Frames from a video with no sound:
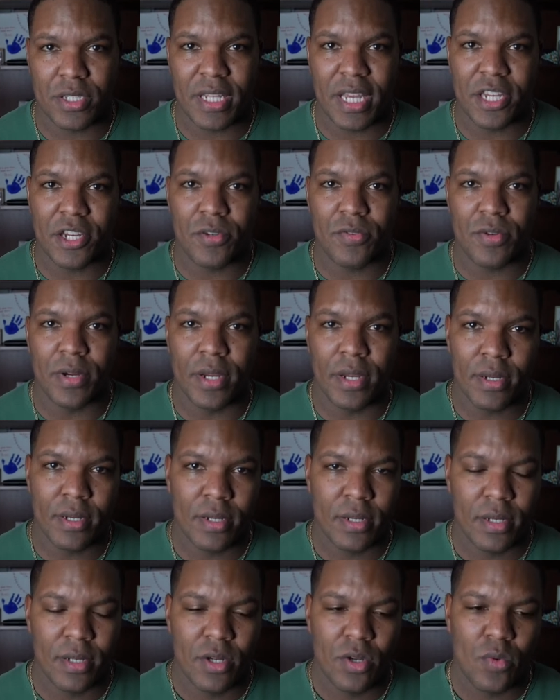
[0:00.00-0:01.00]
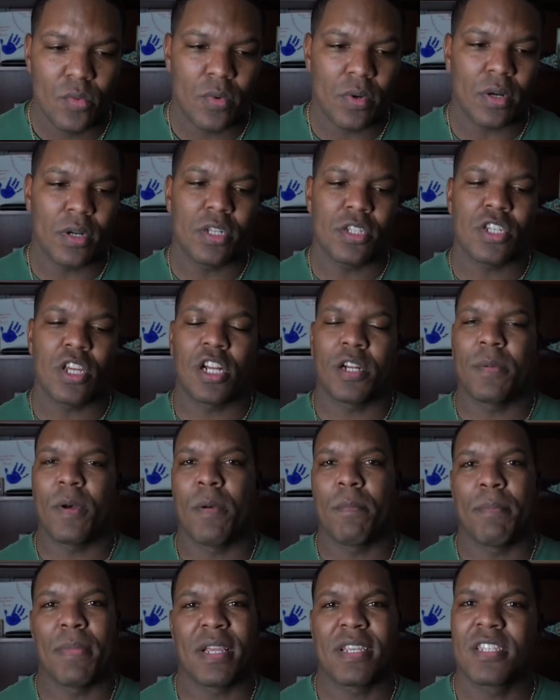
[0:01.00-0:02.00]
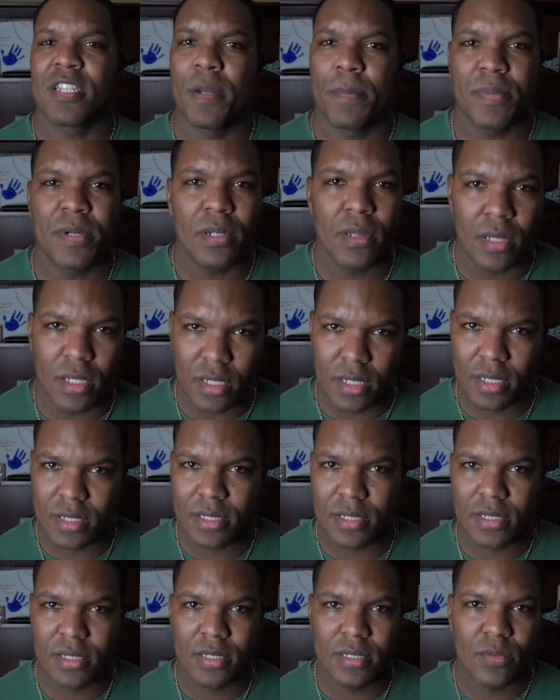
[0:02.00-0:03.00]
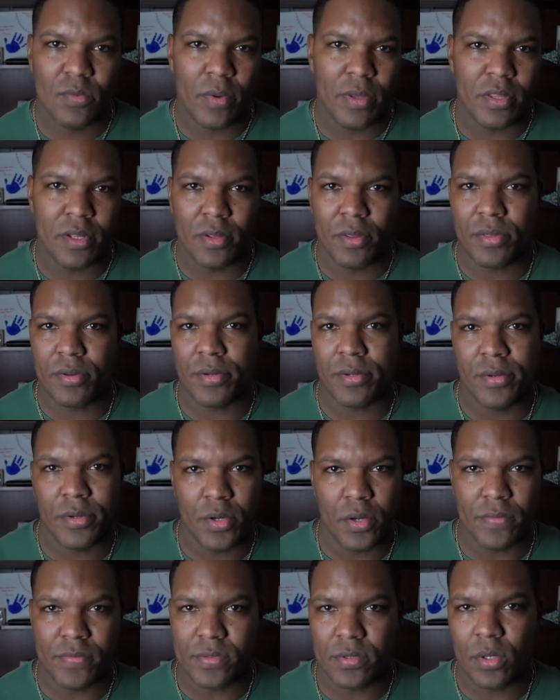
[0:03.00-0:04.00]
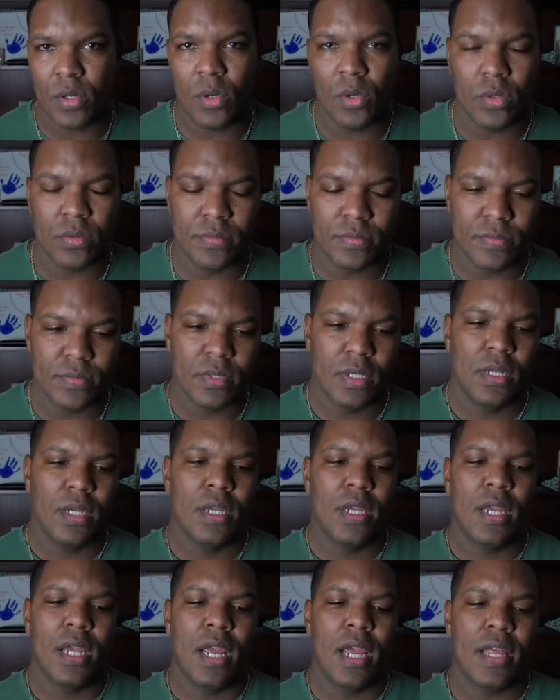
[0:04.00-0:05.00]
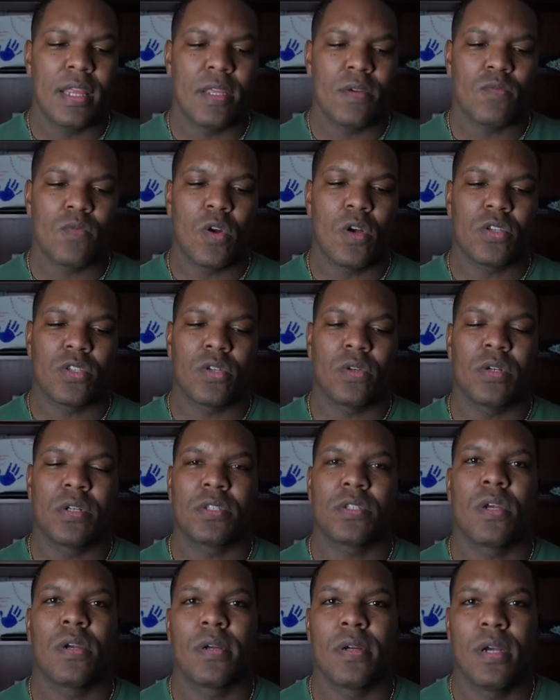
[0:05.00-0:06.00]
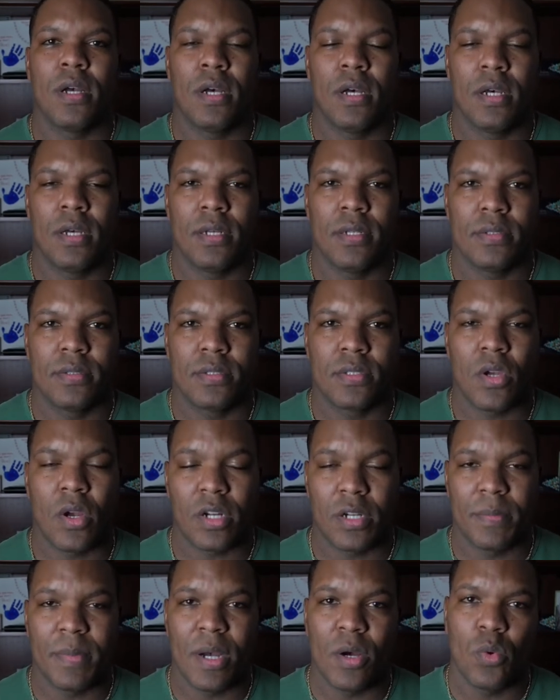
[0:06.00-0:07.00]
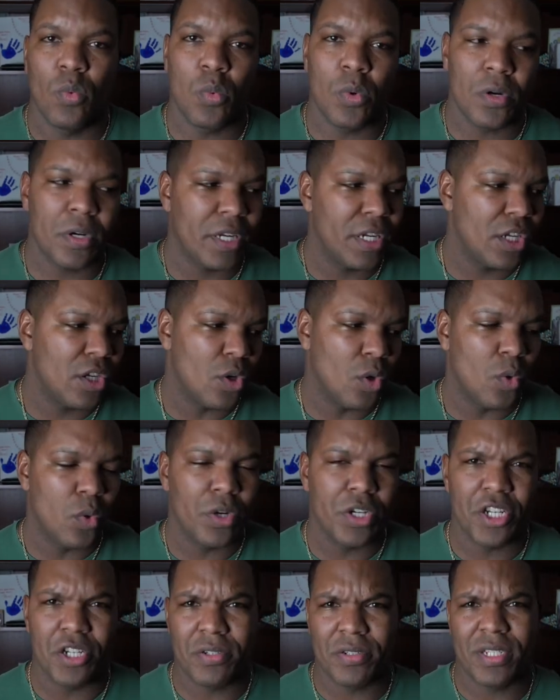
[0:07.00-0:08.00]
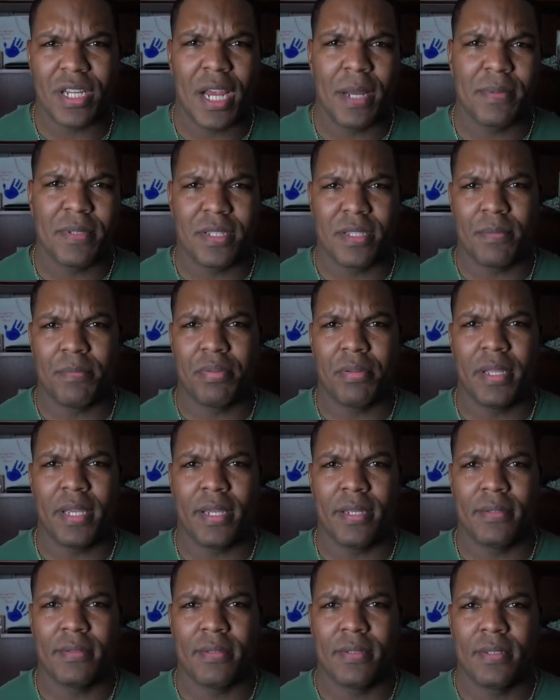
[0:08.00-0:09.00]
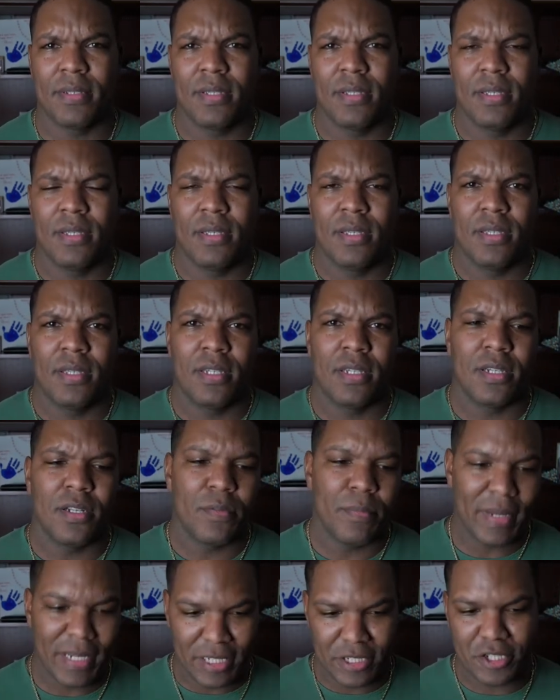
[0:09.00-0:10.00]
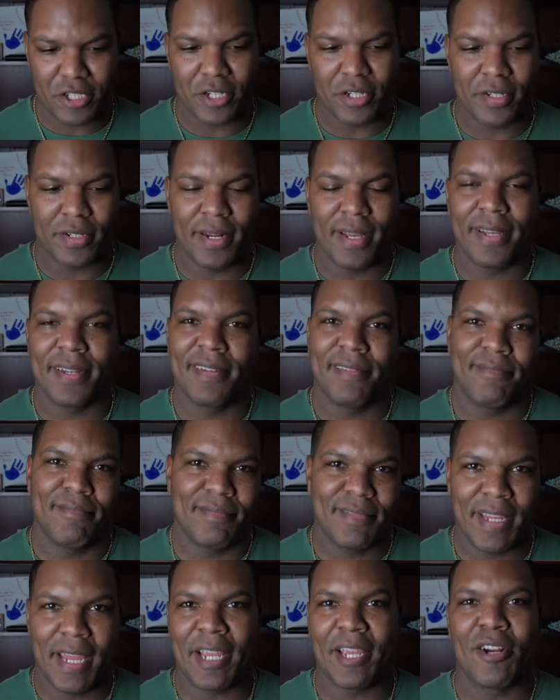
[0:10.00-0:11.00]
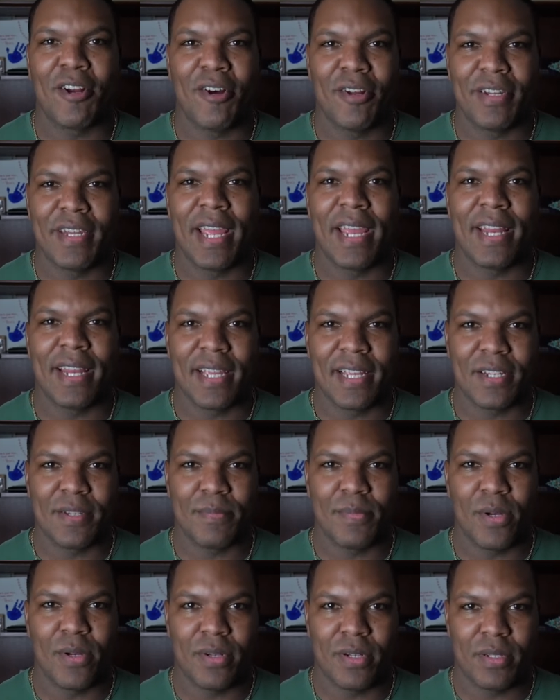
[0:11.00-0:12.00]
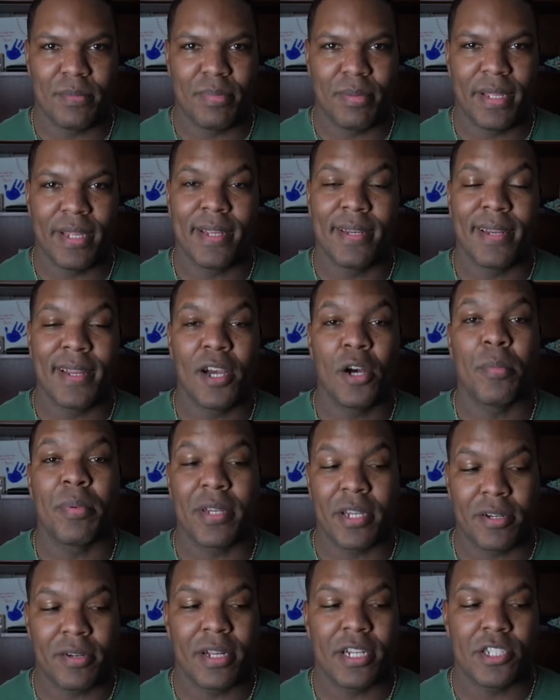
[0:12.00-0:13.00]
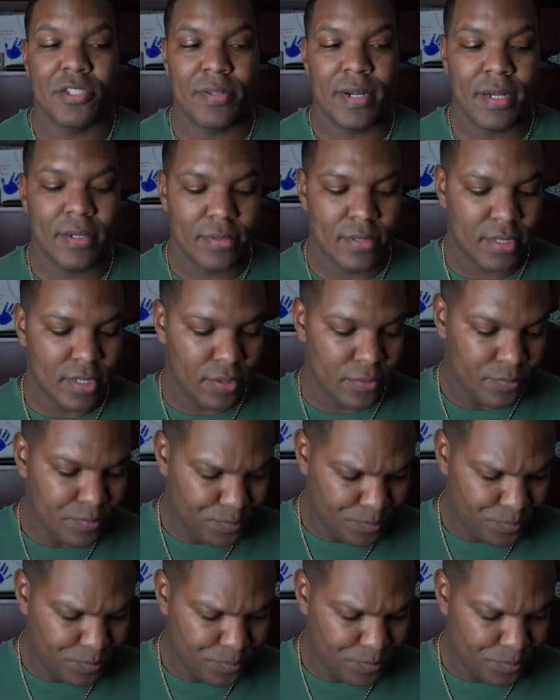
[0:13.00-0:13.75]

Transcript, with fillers: that you're in. We're going to talk about mixing up your looks, whether you're throwing over or holding. And then we're also going to talk about working on your time to the plate. You know, making sure you're not taking all day to get the ball to the plate and helping your catcher out. So